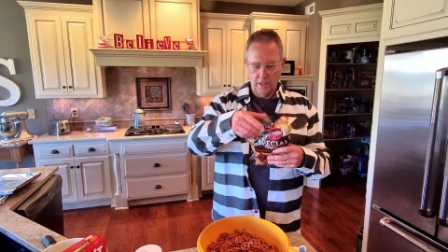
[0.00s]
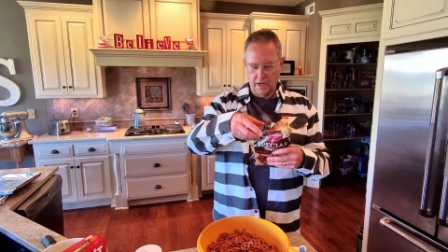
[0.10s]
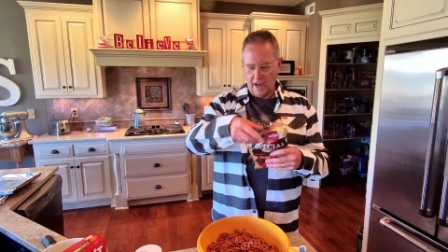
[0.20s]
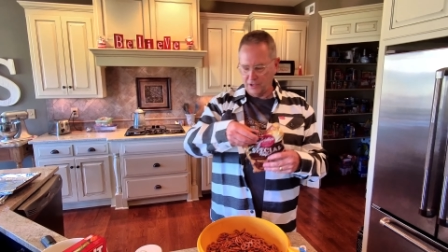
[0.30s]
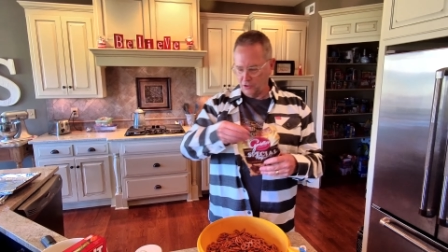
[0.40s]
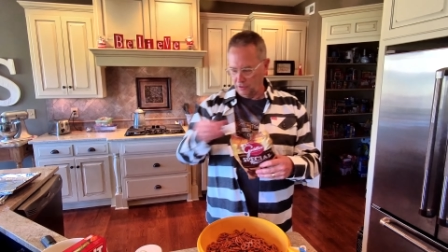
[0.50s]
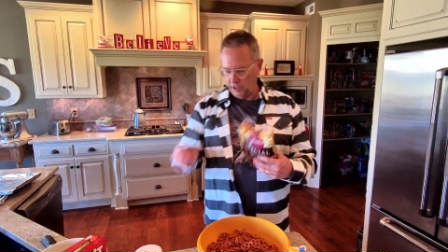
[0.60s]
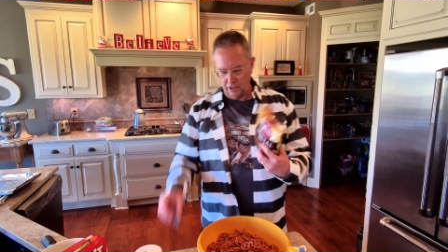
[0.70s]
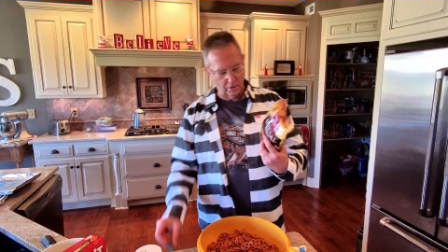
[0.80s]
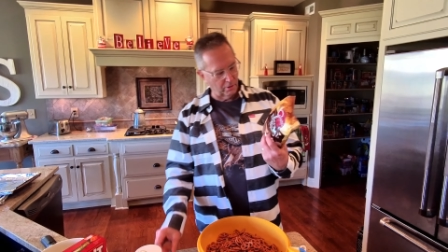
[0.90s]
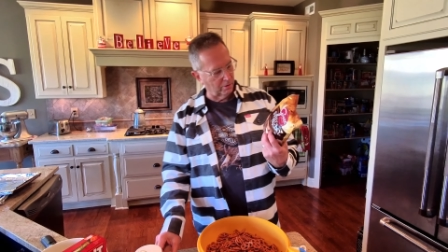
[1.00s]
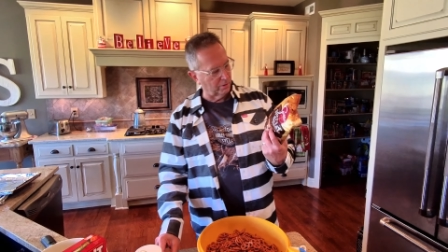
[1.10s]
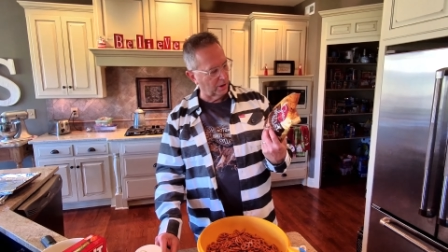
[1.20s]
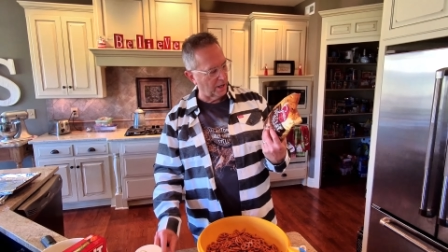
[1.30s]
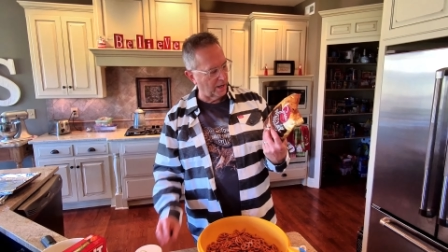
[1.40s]
You got your
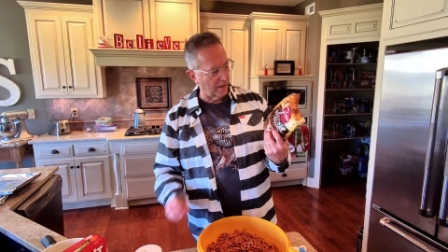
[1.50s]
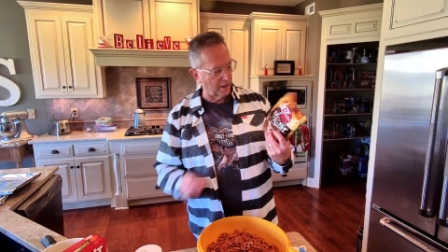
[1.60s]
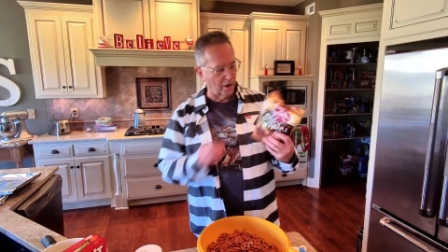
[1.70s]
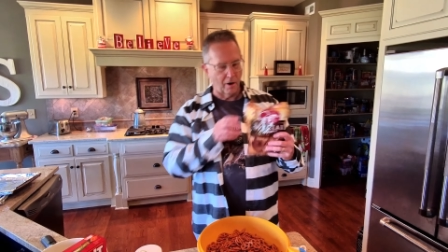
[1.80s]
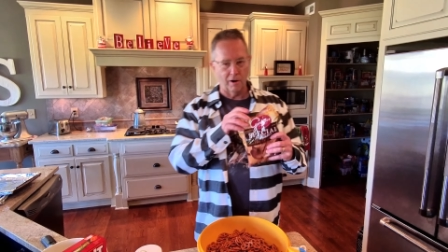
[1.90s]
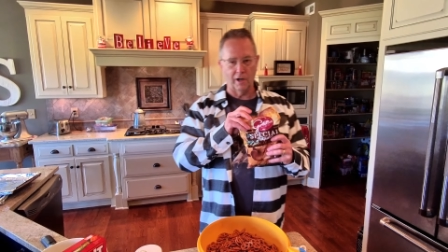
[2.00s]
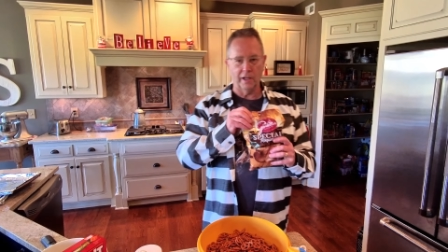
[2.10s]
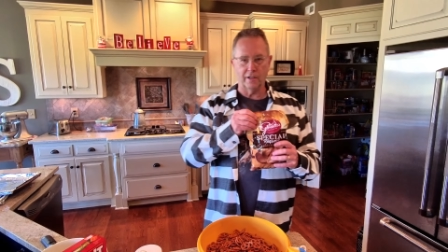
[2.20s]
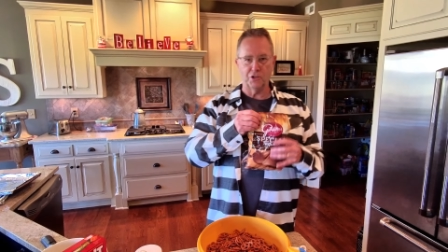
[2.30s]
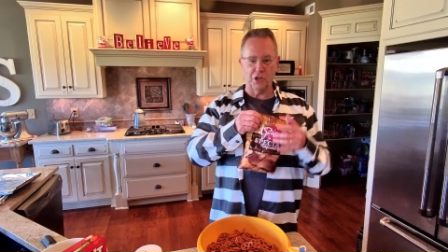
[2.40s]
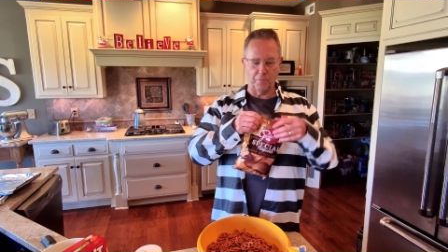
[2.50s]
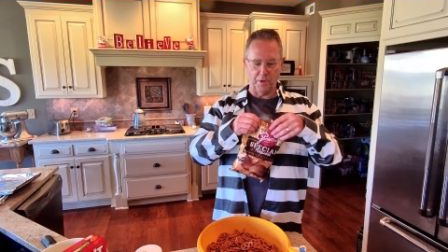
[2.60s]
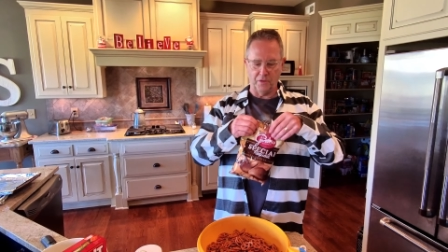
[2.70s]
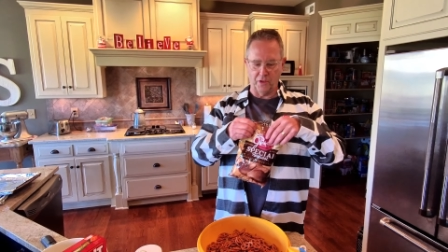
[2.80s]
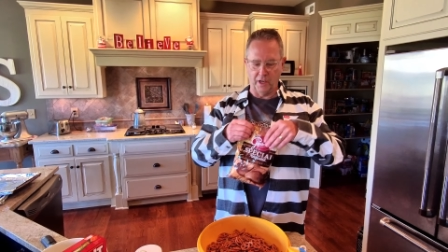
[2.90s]
little garlic
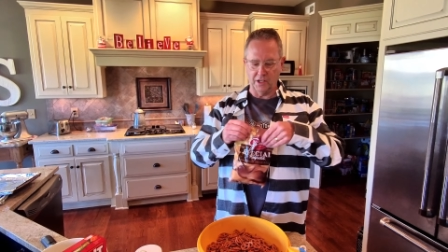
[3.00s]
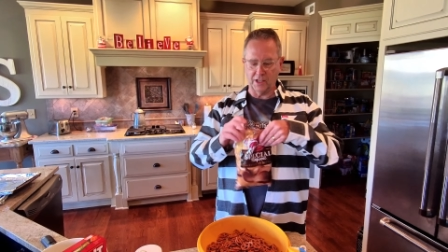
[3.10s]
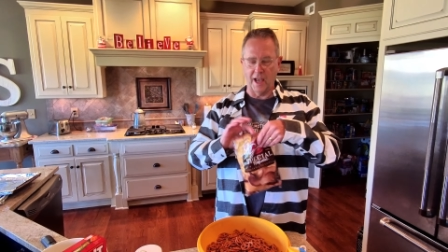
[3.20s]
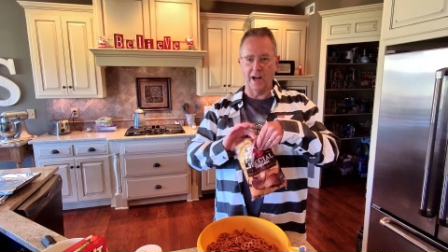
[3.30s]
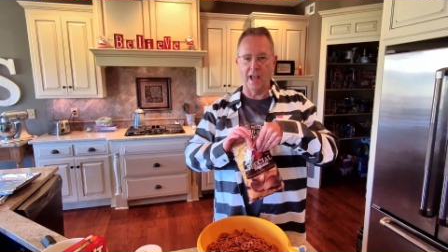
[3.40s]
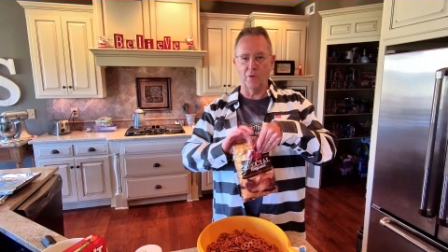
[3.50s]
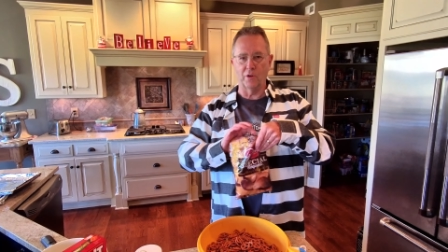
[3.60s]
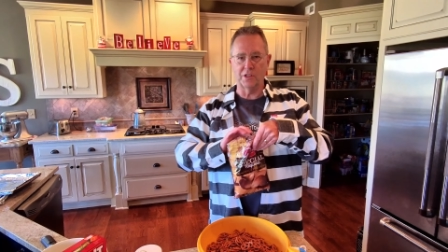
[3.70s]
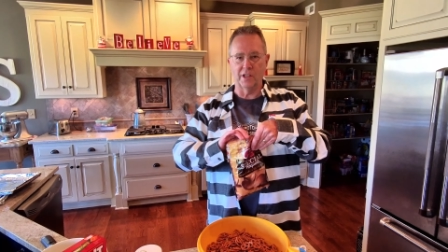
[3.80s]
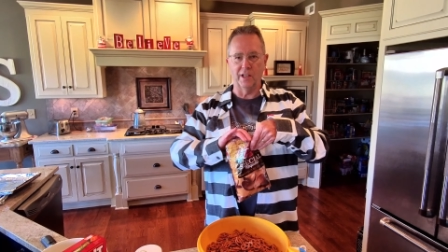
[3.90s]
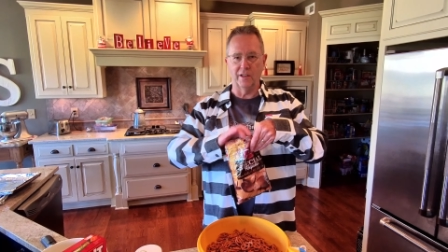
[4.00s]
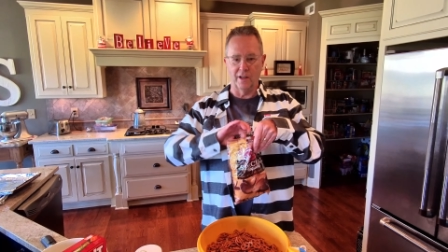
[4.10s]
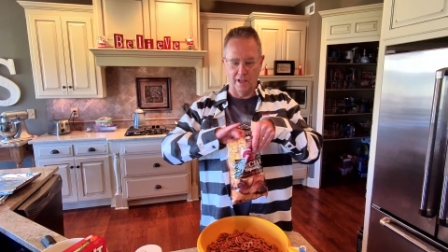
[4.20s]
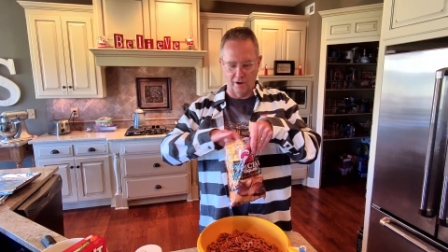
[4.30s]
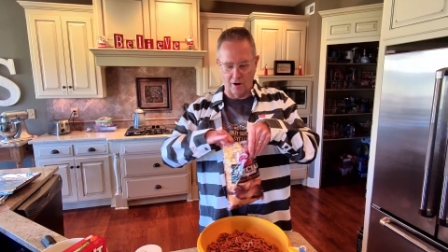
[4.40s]
chippy things. Kind of like what's
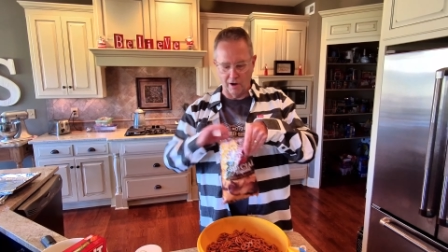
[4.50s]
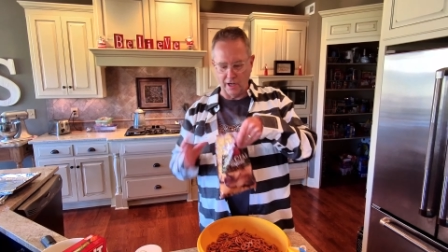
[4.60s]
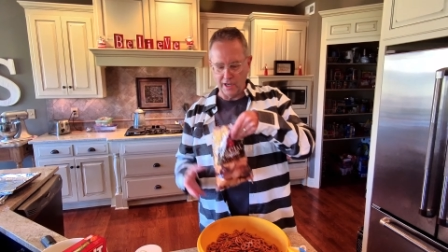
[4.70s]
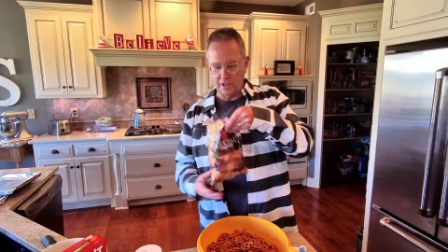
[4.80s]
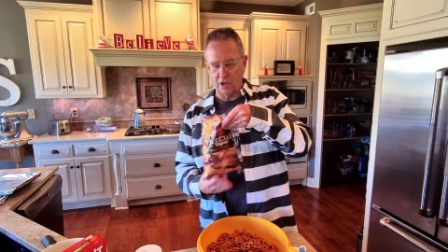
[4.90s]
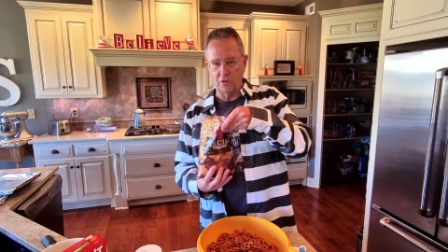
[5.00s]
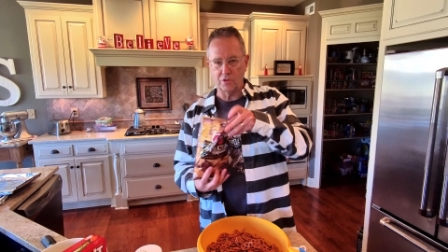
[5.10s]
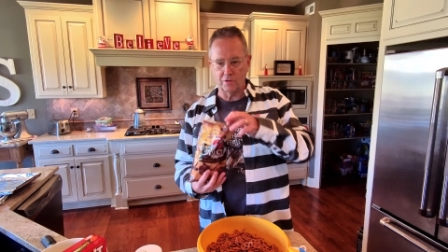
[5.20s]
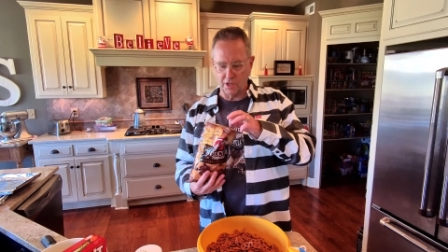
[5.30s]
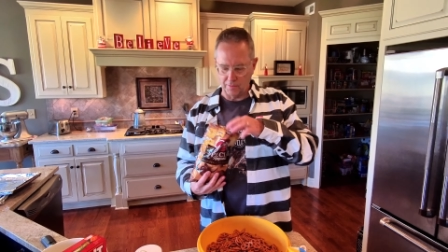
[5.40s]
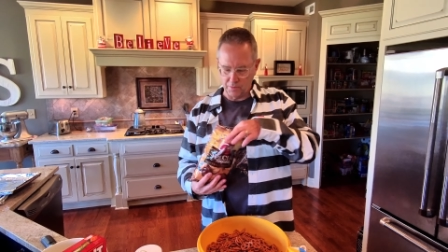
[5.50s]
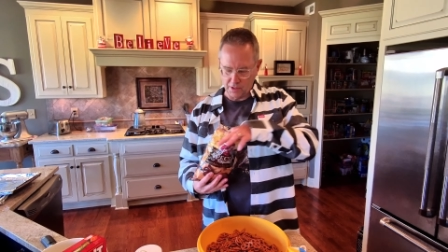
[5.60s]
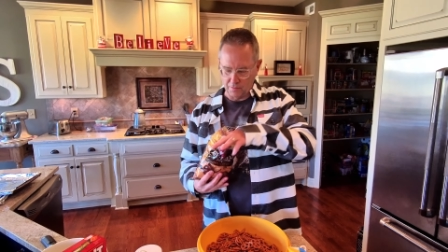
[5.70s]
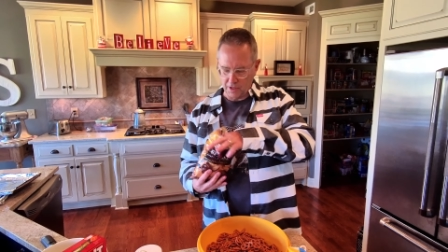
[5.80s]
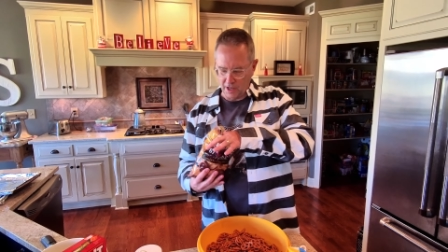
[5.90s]
in Garditos or
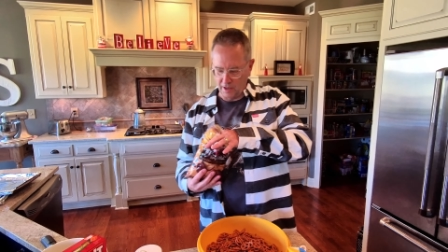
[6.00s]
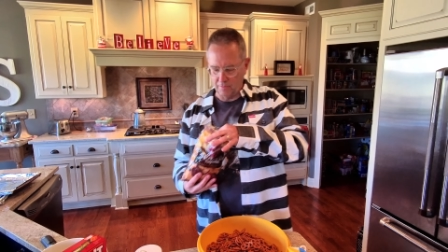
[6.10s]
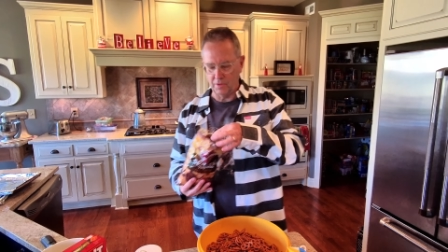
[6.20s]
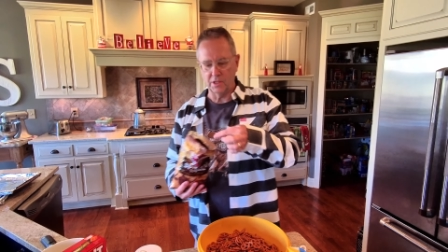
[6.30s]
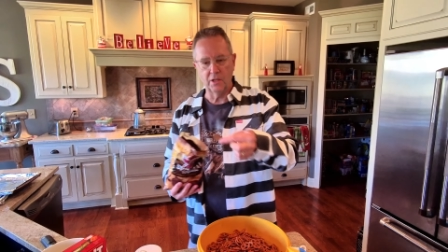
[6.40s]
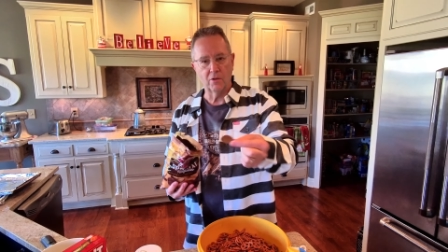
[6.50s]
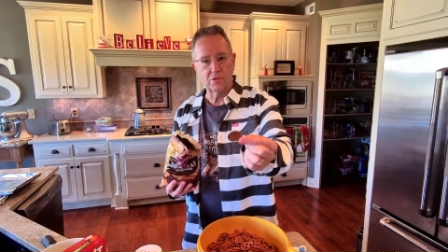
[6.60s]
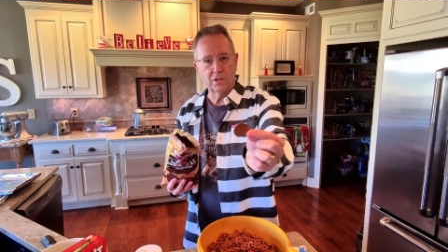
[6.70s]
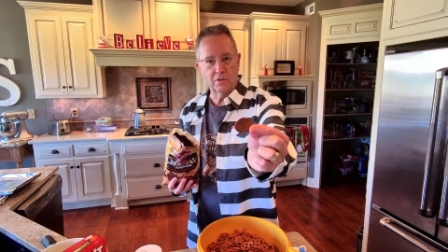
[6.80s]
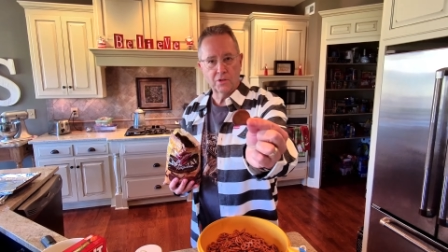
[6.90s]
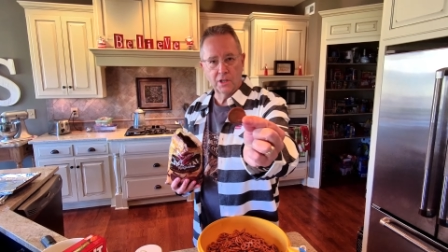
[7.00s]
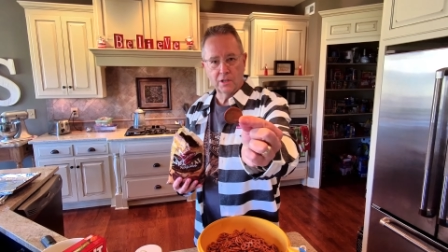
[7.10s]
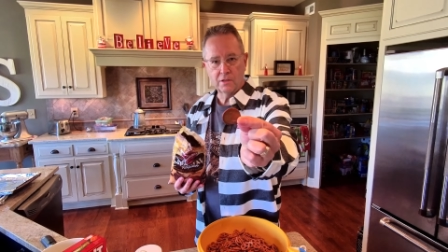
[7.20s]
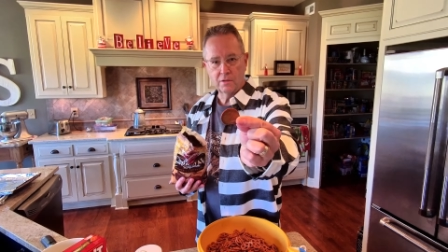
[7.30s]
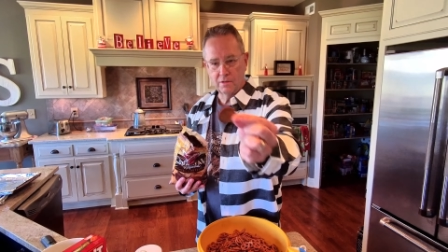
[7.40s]
something sometimes. See those little
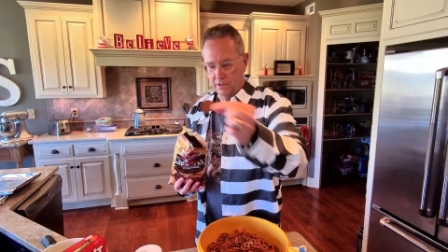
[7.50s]
things?